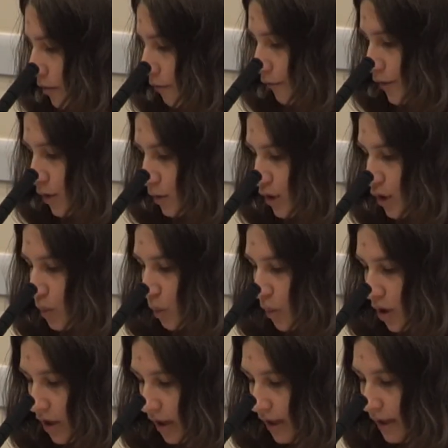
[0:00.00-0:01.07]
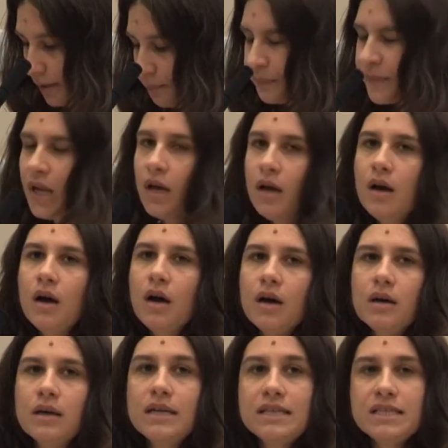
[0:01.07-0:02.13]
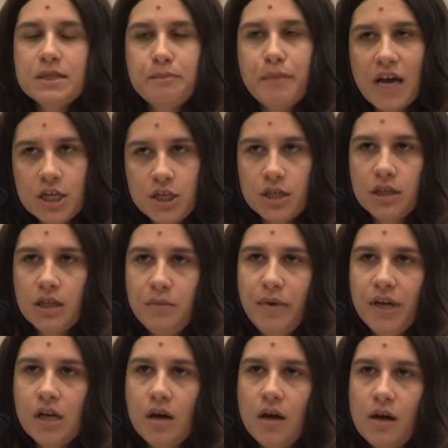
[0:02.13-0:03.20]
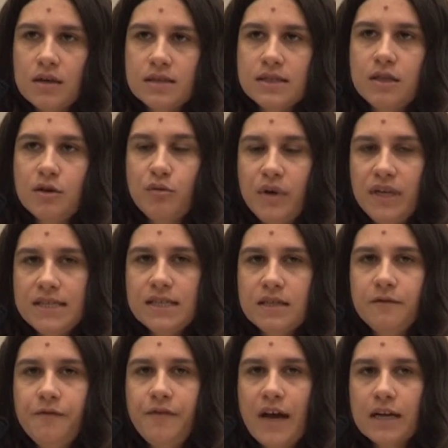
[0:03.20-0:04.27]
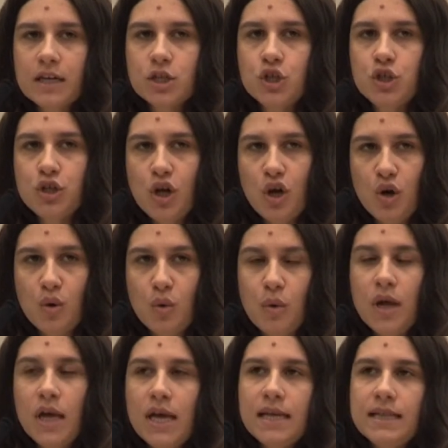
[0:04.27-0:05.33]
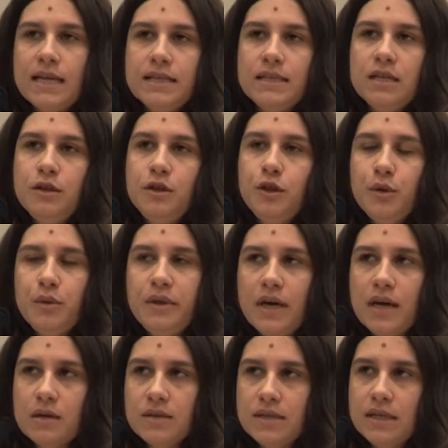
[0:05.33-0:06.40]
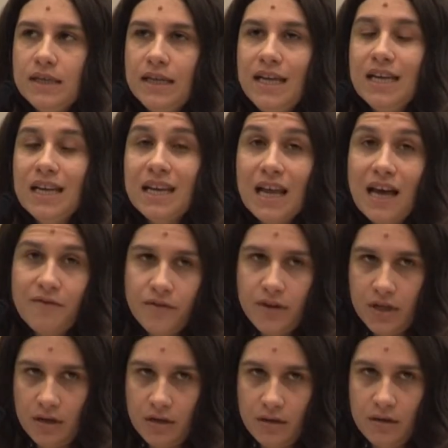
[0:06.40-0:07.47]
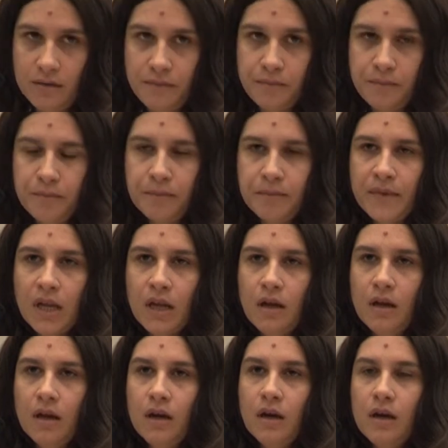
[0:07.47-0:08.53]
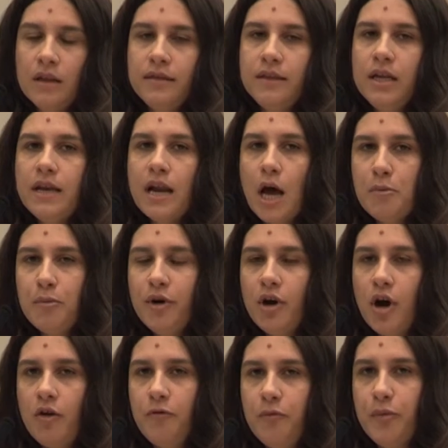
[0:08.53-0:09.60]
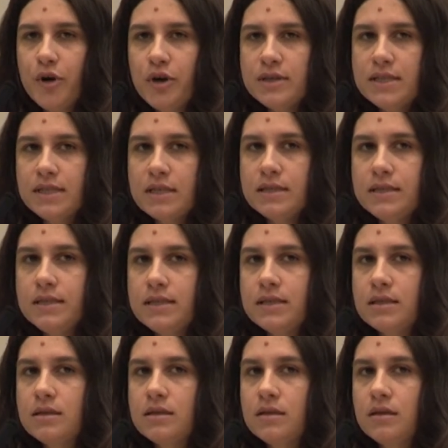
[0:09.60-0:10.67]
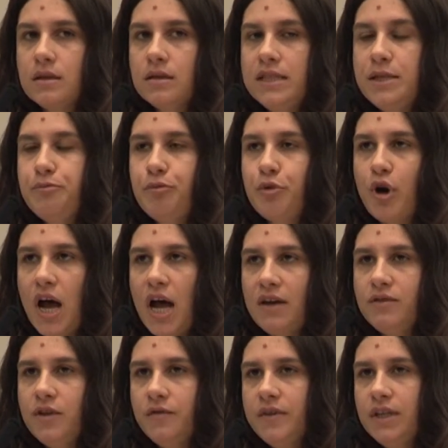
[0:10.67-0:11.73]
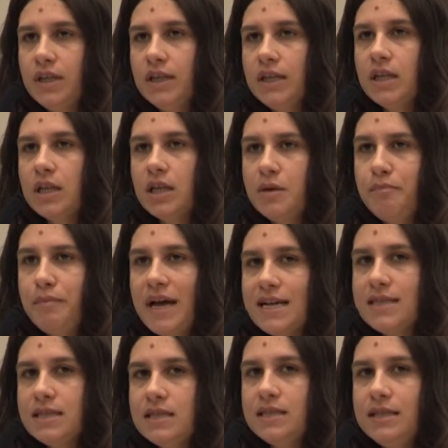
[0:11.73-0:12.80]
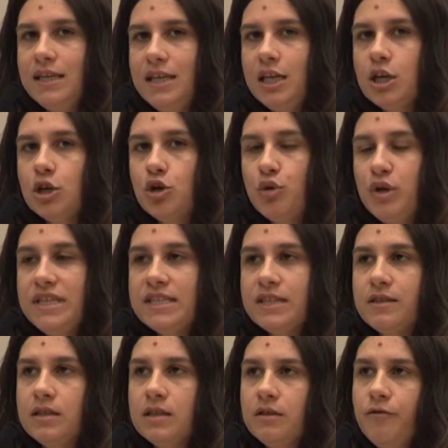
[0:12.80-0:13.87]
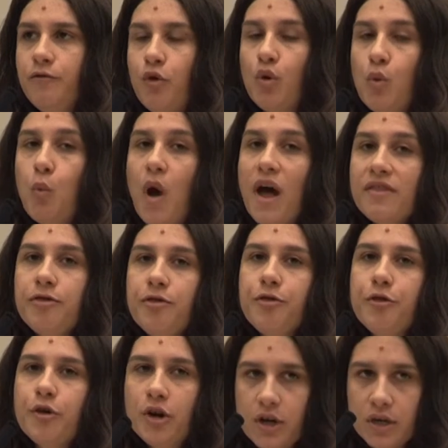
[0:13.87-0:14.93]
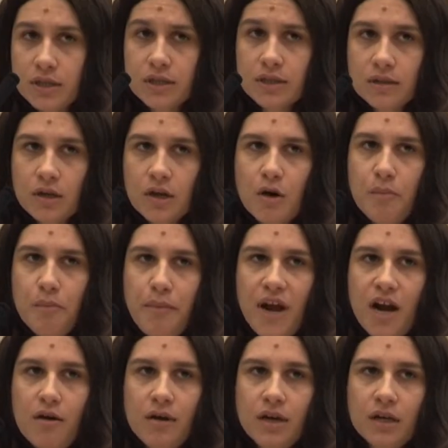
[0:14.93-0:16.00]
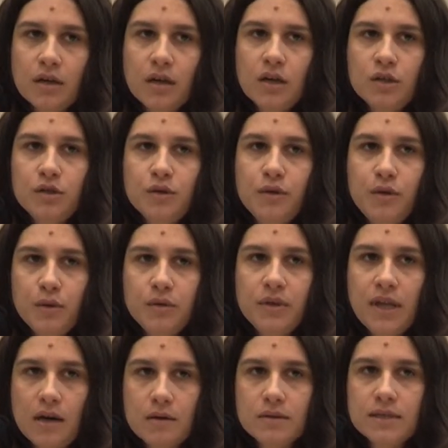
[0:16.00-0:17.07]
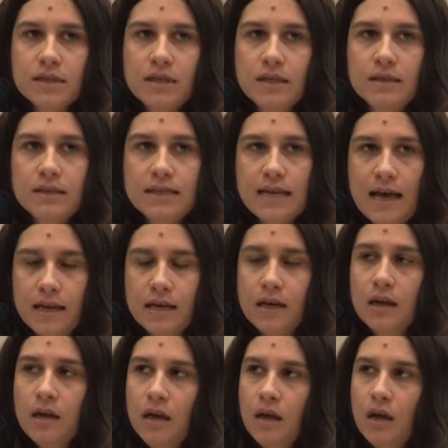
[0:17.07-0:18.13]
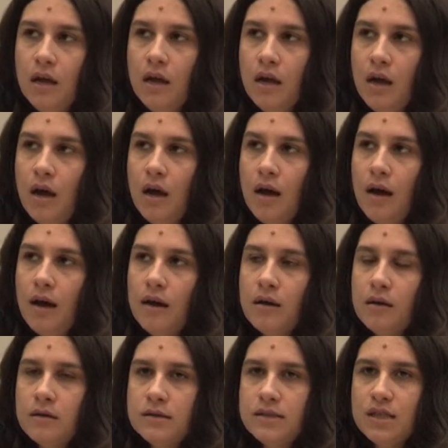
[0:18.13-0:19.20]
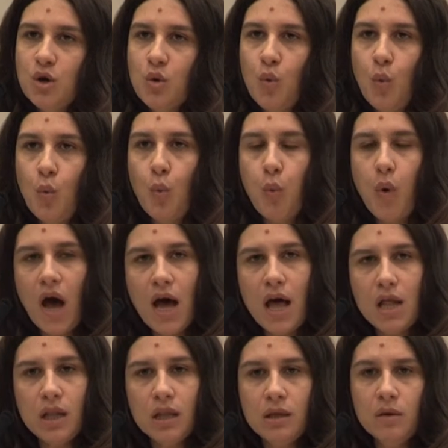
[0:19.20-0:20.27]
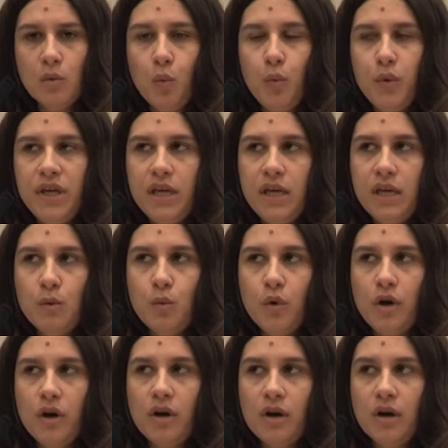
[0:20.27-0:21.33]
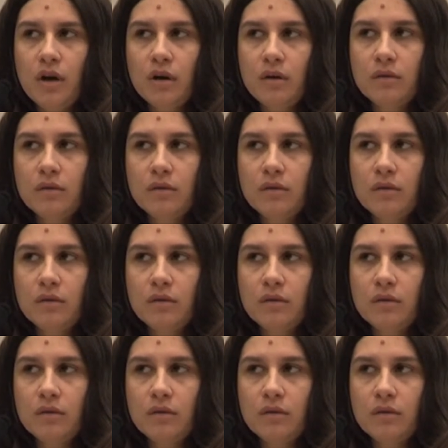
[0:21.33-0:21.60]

future work, especially because the recent facts show that in 2011, the number of persons deprived of their legal capacity increased for one third comparing to 2010. So while we were